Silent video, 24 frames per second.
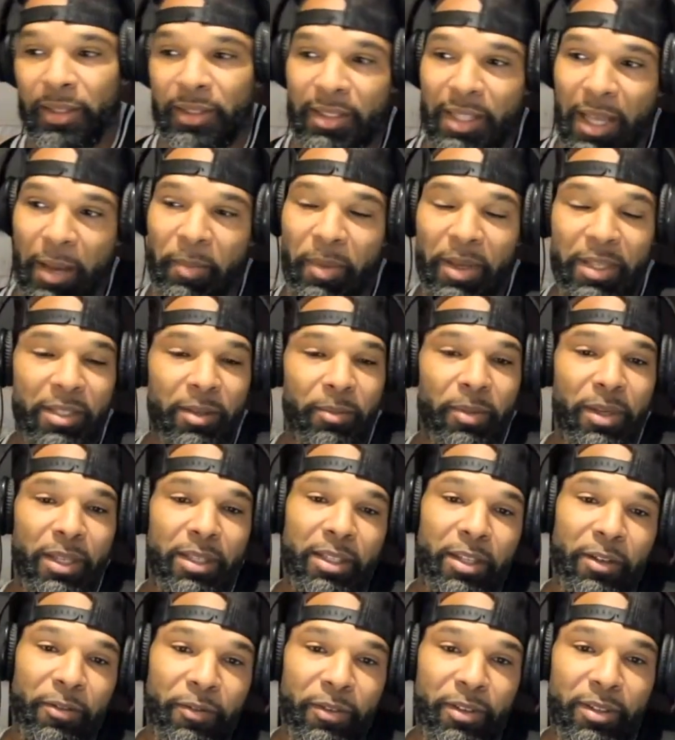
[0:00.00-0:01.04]
that makes a
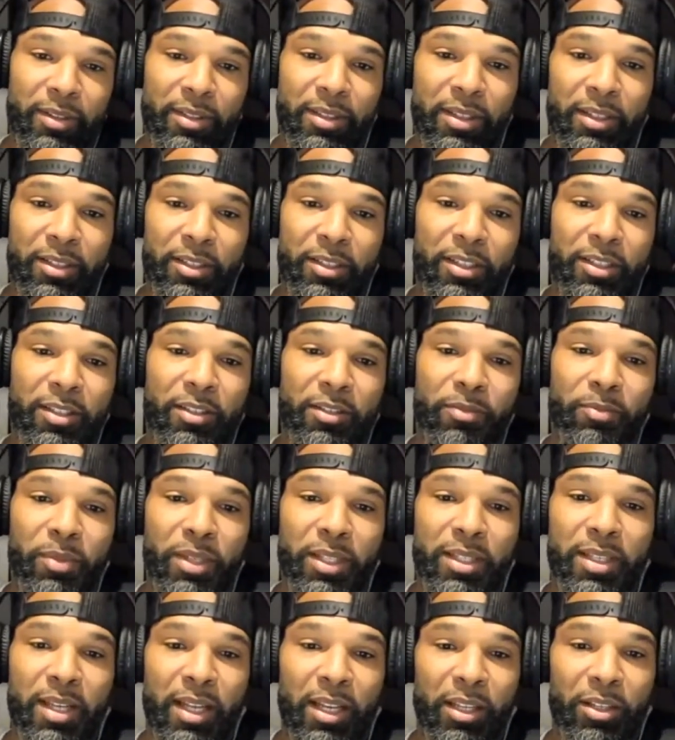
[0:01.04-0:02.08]
big difference than just
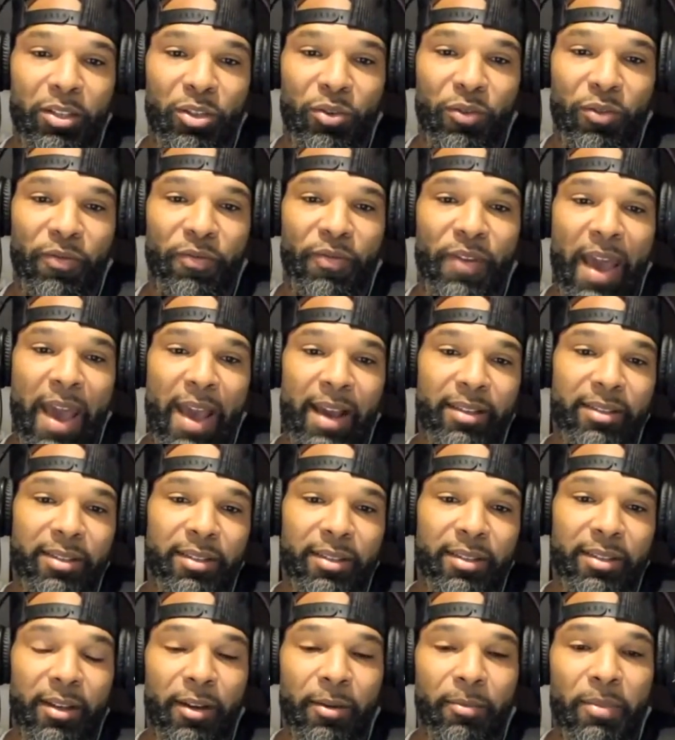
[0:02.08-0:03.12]
me telling you
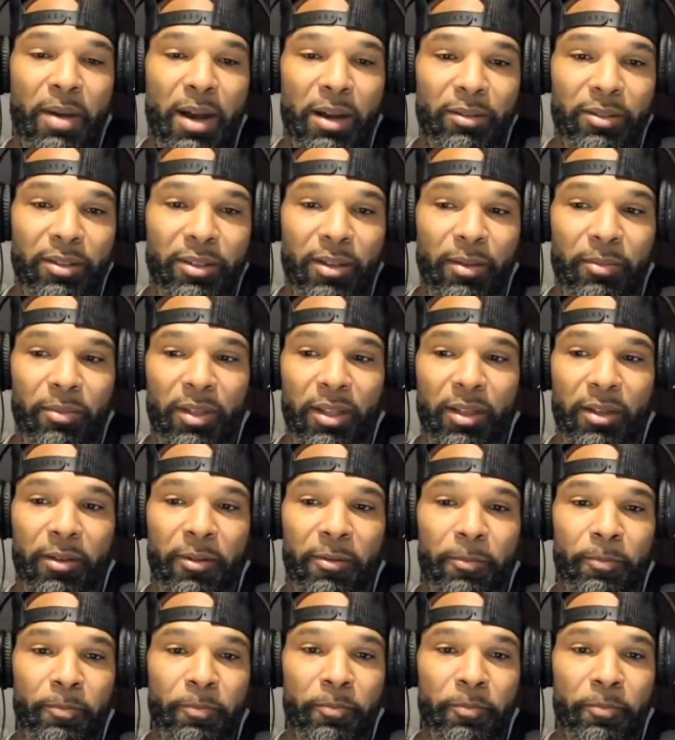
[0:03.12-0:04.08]
facts about something.